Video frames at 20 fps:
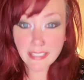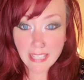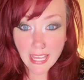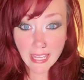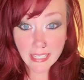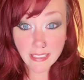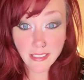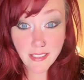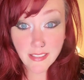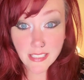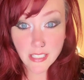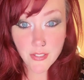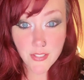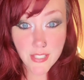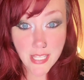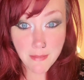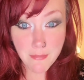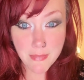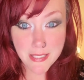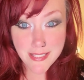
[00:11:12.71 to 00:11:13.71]
Again,
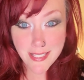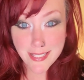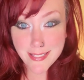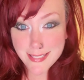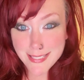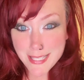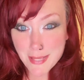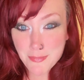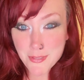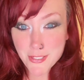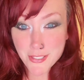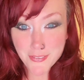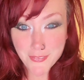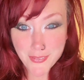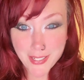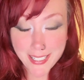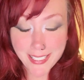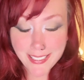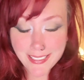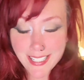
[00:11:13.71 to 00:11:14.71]
there's that
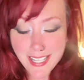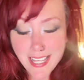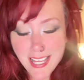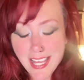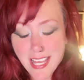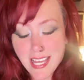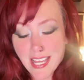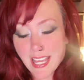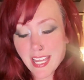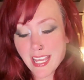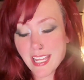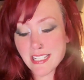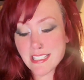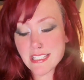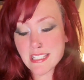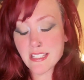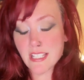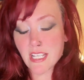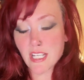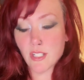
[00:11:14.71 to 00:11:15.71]
misconception, right?
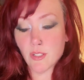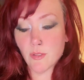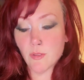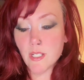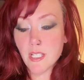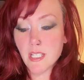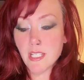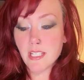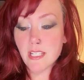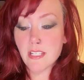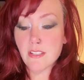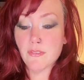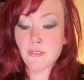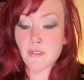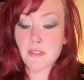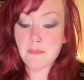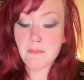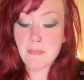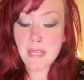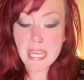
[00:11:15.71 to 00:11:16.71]
And so
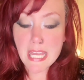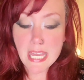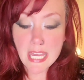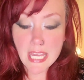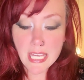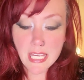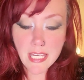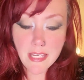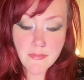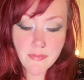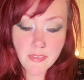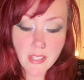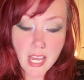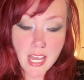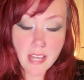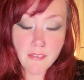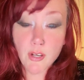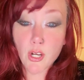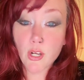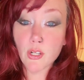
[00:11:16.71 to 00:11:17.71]
for me,
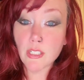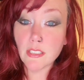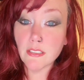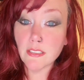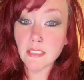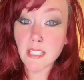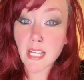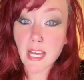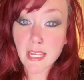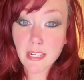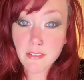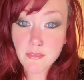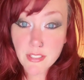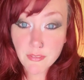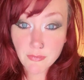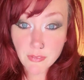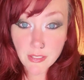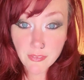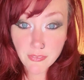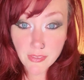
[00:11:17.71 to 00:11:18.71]
I've heard a lot of
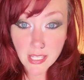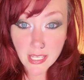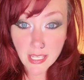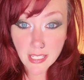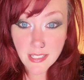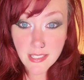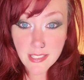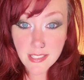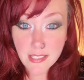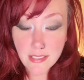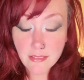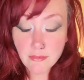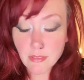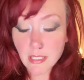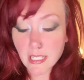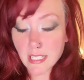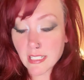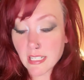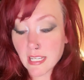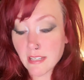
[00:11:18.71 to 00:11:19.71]
different things,
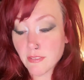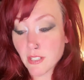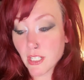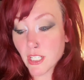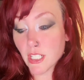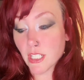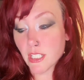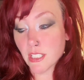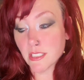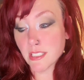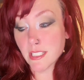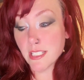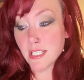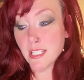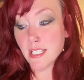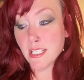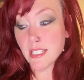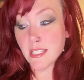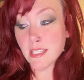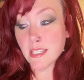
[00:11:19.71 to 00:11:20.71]
right? I've heard
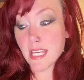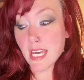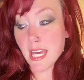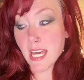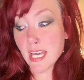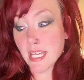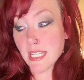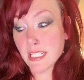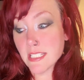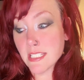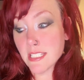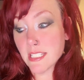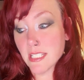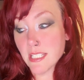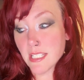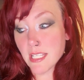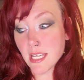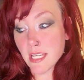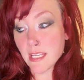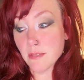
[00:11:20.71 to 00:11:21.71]
that,
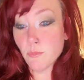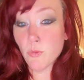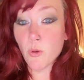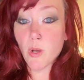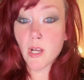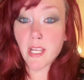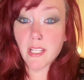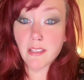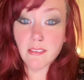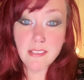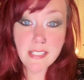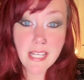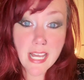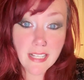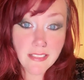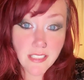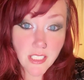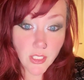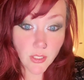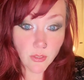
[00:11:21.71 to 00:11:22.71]
one,
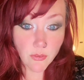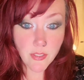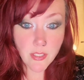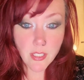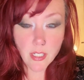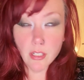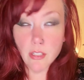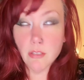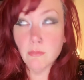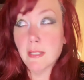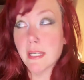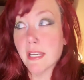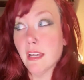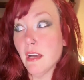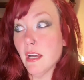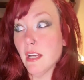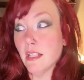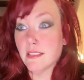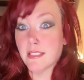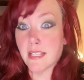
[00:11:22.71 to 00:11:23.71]
tattoos. Oh my
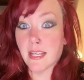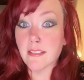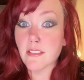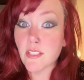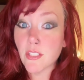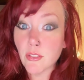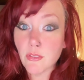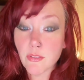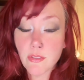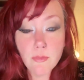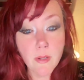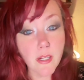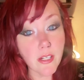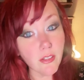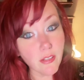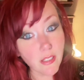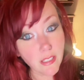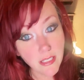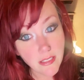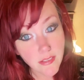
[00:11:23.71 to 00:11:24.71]
God, tattoos. Why
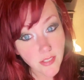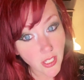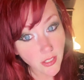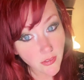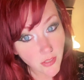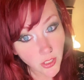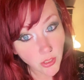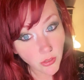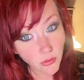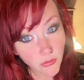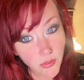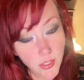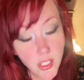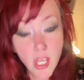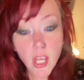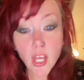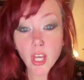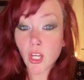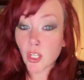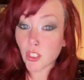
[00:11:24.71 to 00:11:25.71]
are you getting
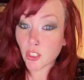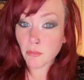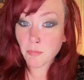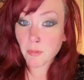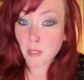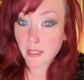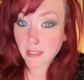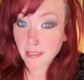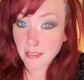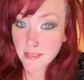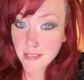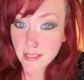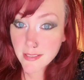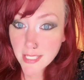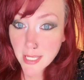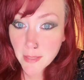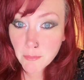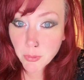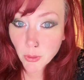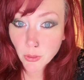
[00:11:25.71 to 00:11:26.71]
tattoos? Your body is
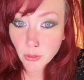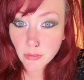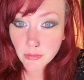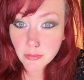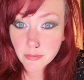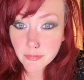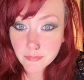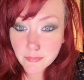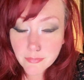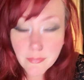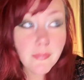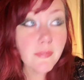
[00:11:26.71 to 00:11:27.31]
a temple.